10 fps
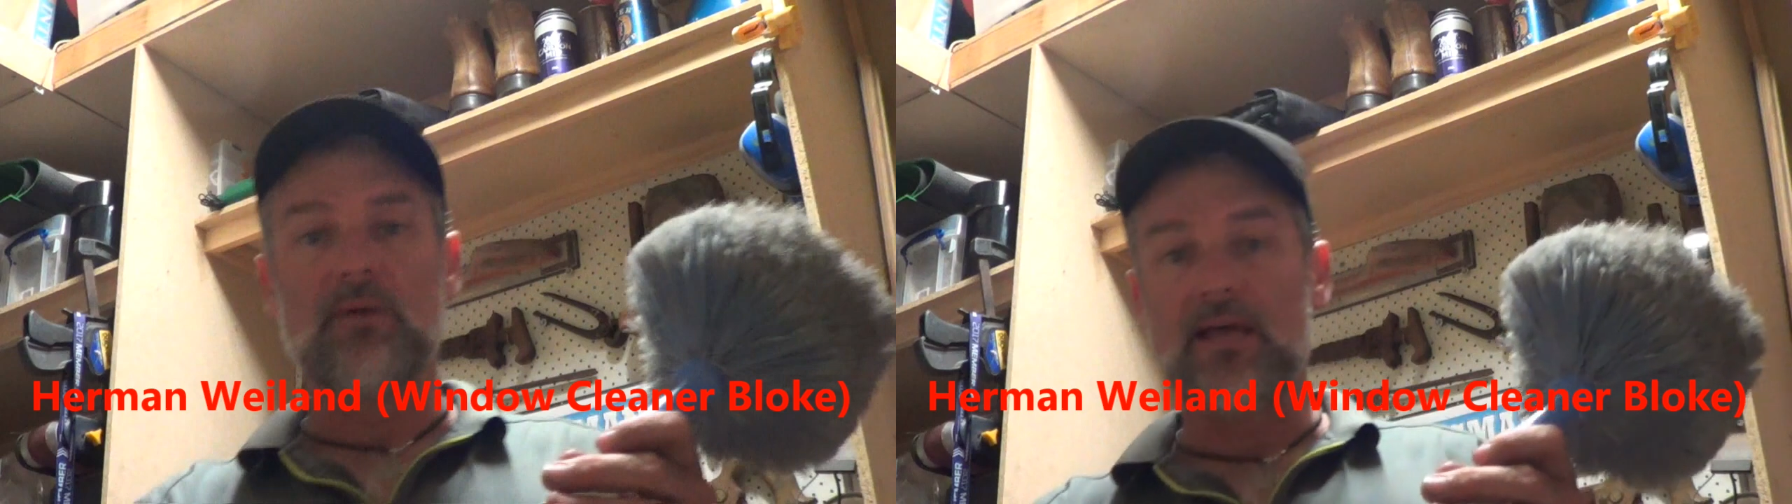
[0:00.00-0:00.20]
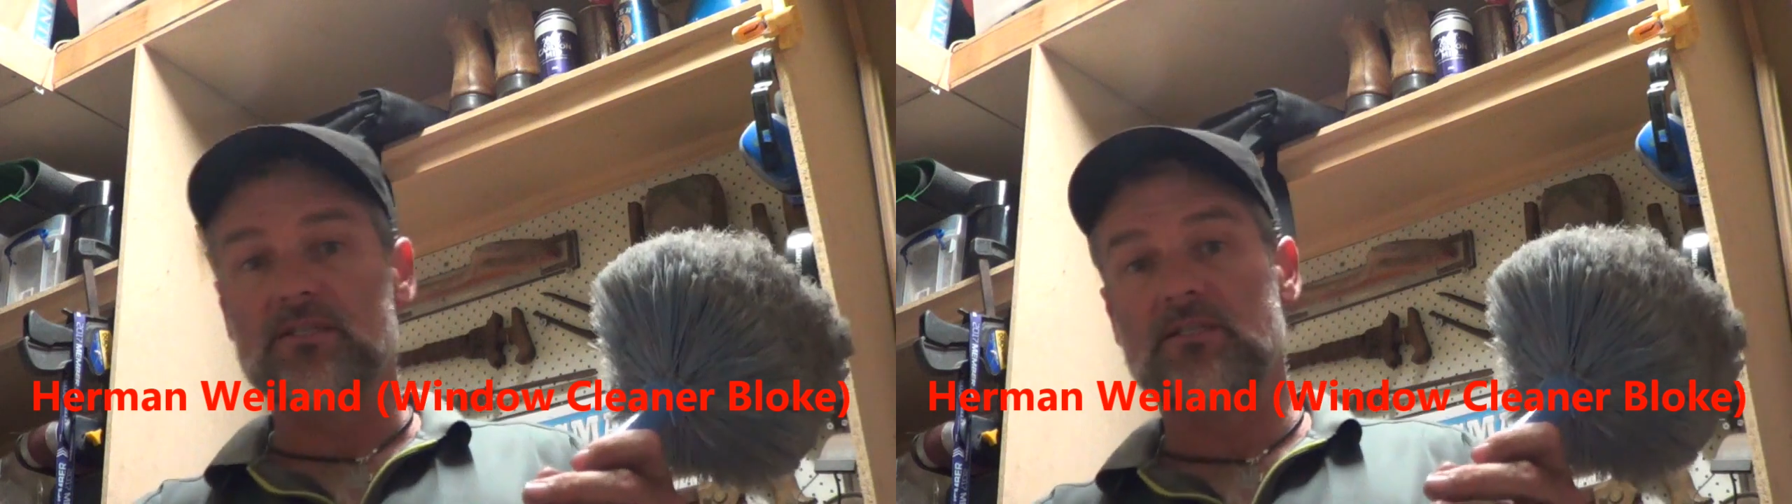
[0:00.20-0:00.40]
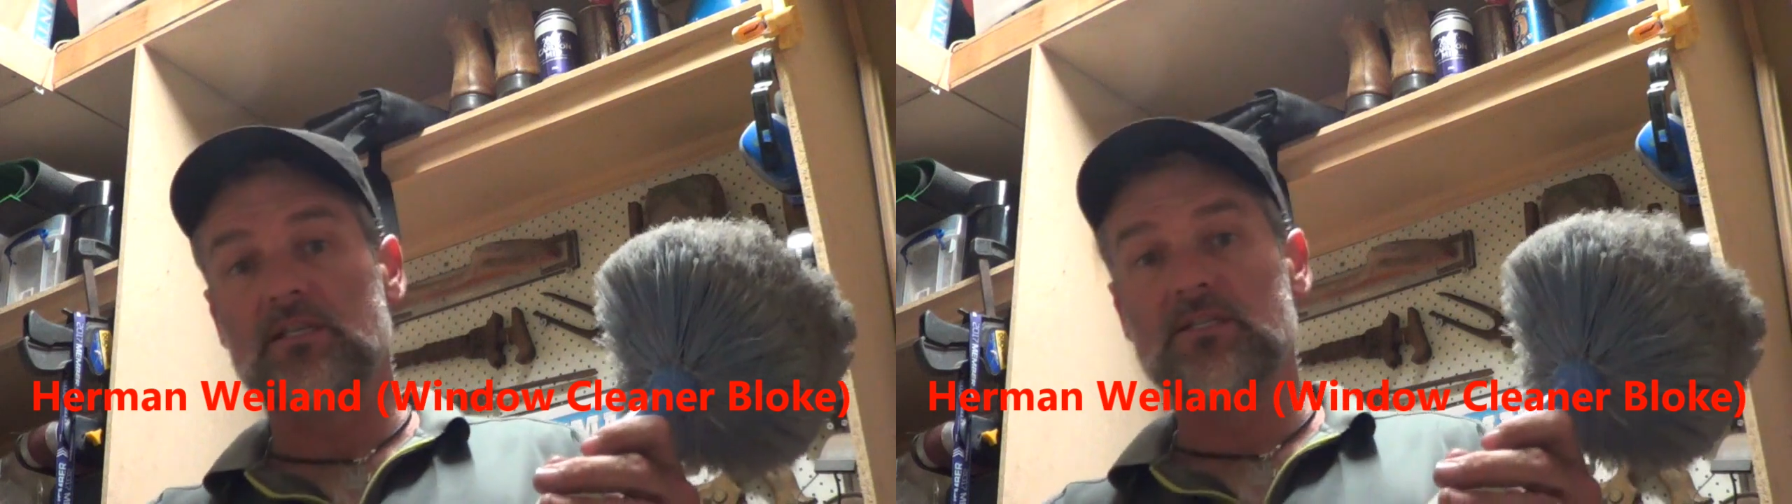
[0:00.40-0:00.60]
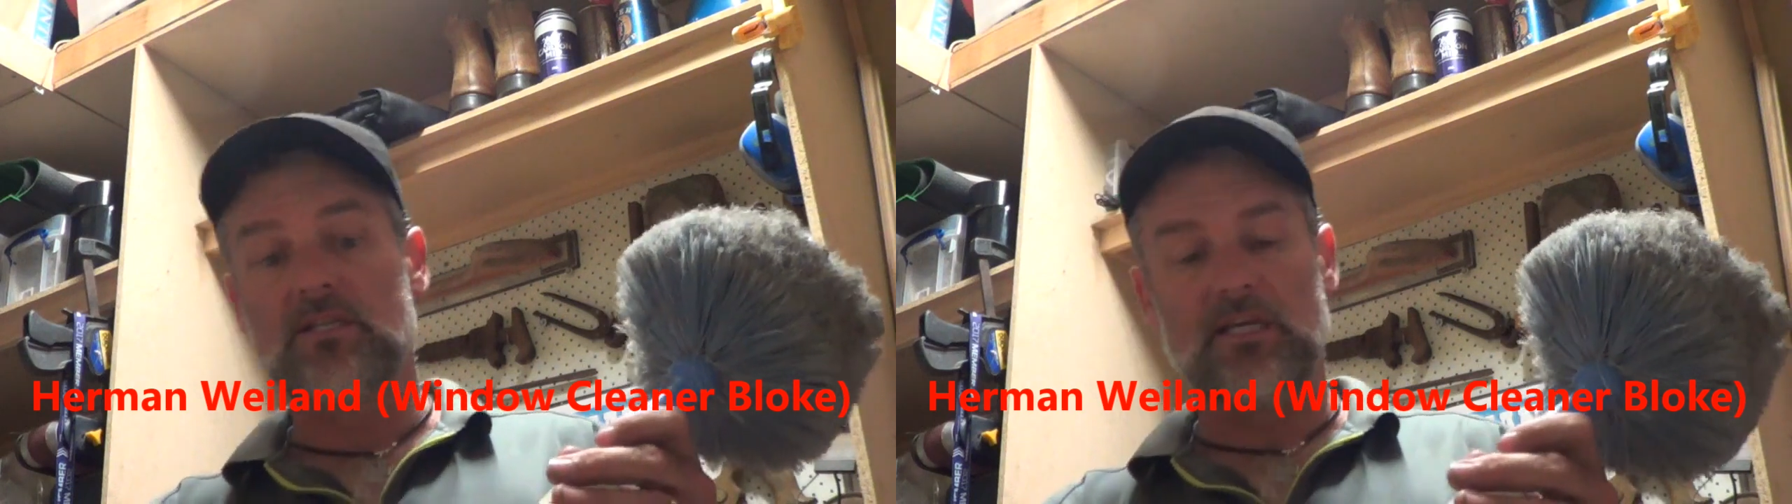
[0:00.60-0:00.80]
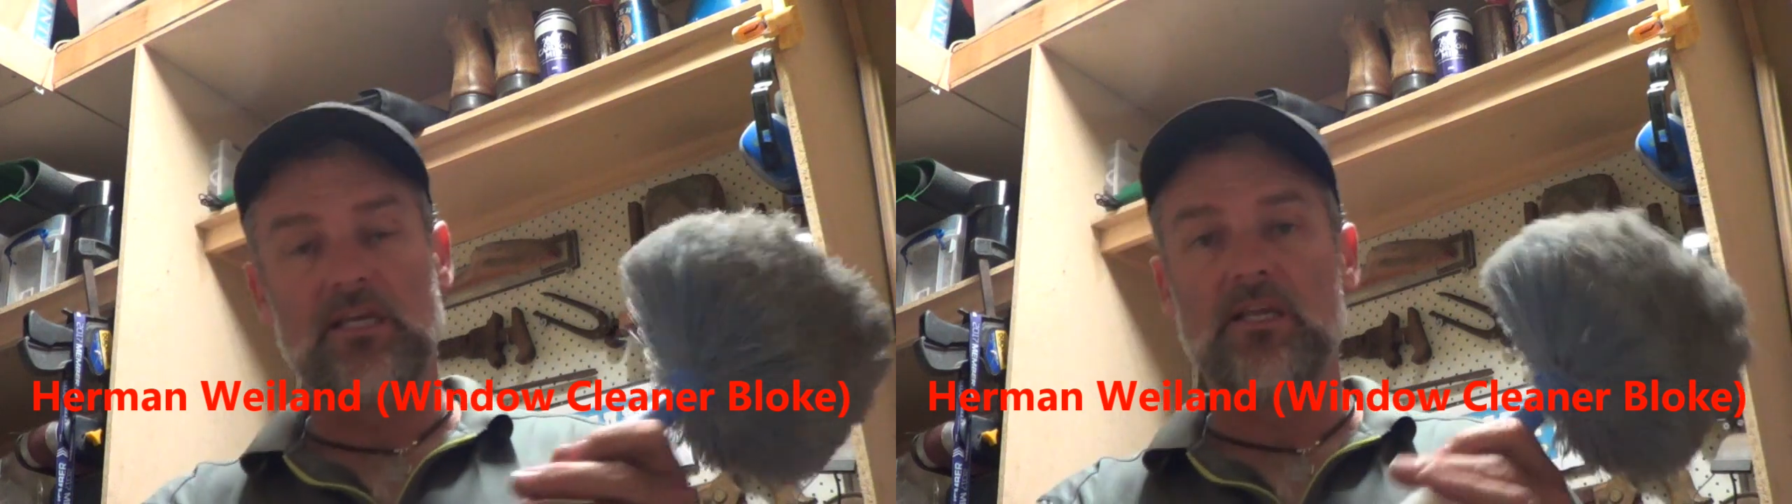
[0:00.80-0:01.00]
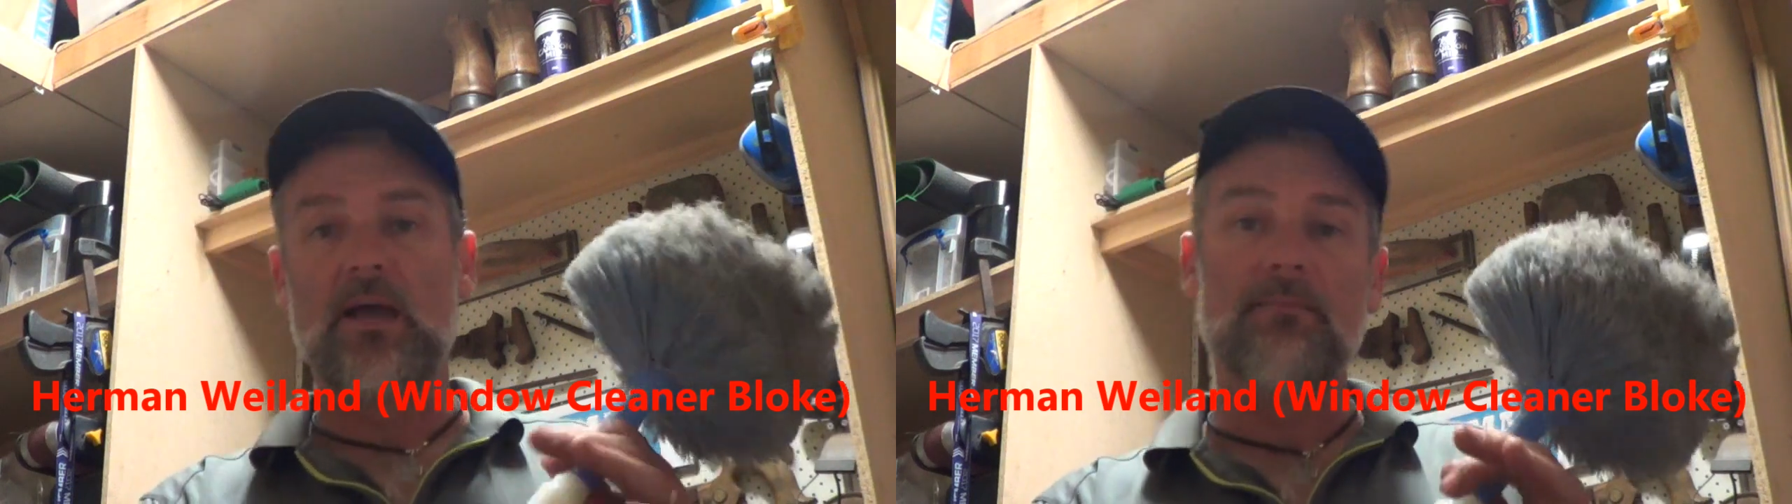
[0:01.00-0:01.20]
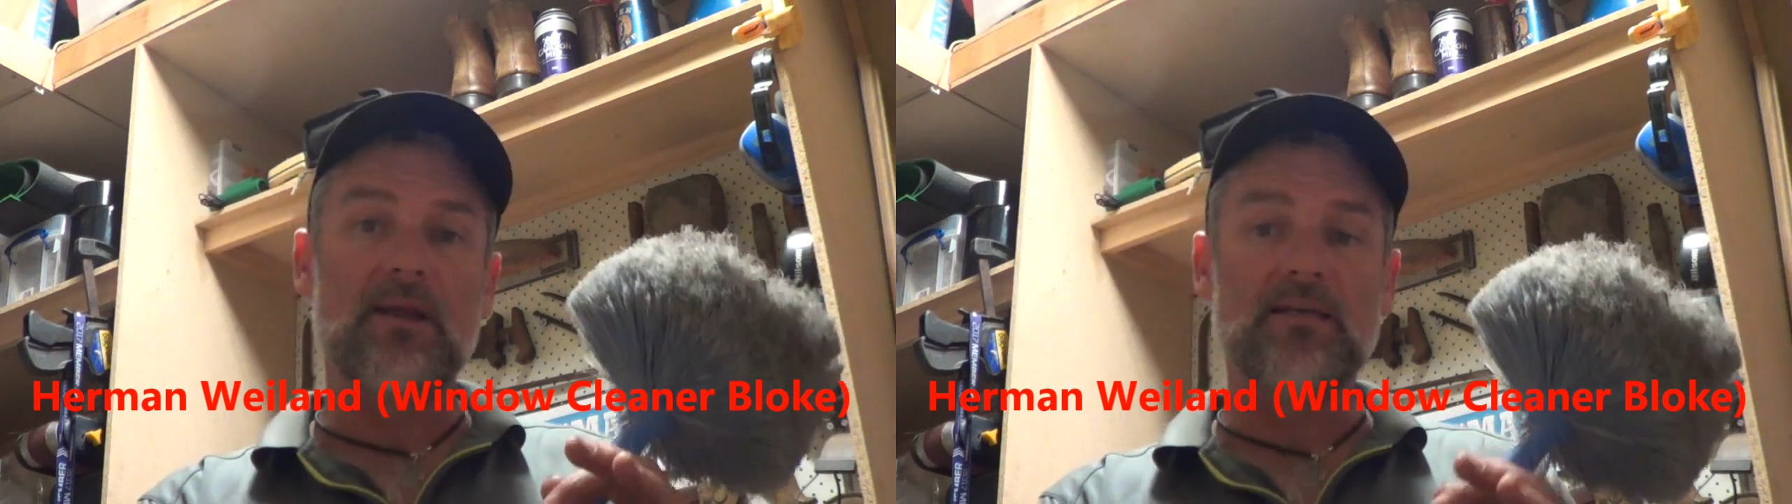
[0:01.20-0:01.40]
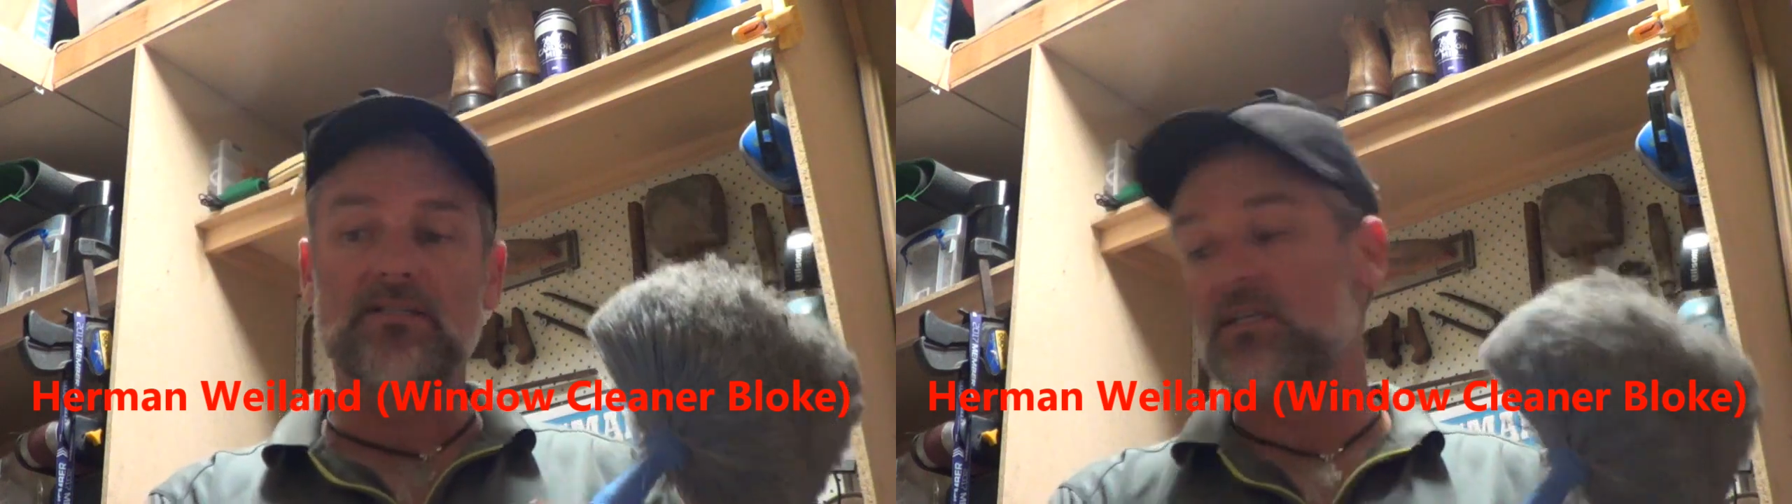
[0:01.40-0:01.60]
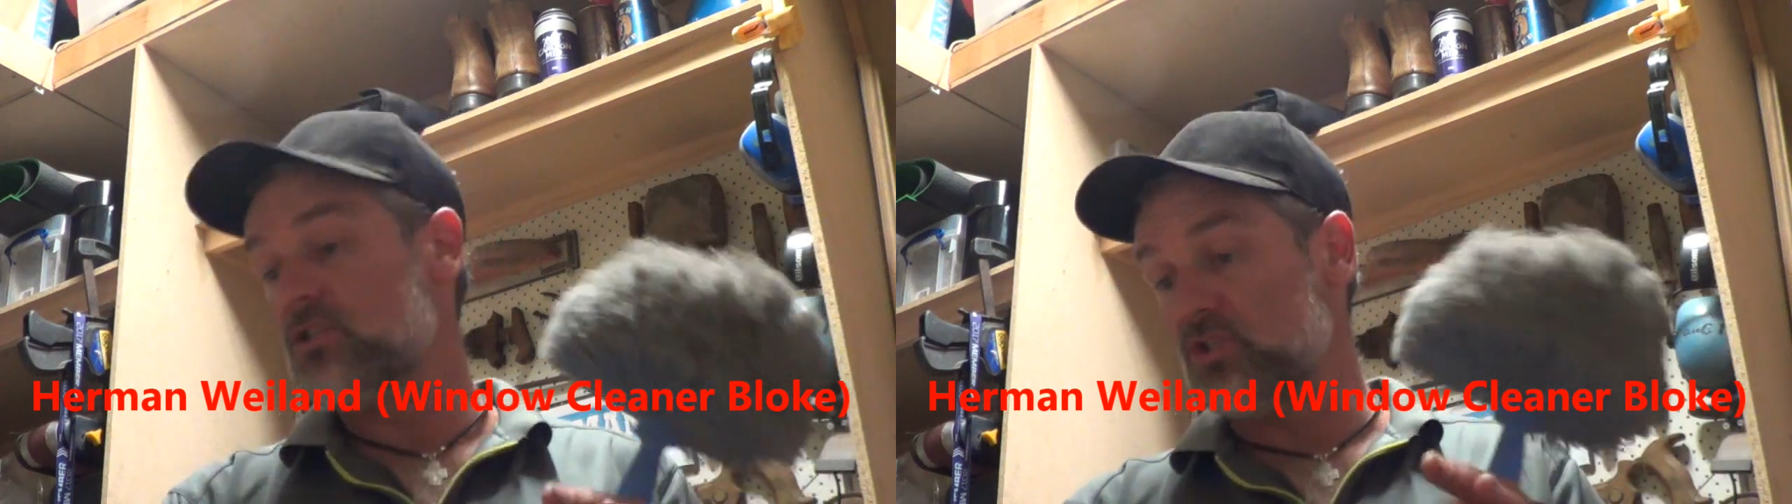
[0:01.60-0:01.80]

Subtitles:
plastics, heating up plastics,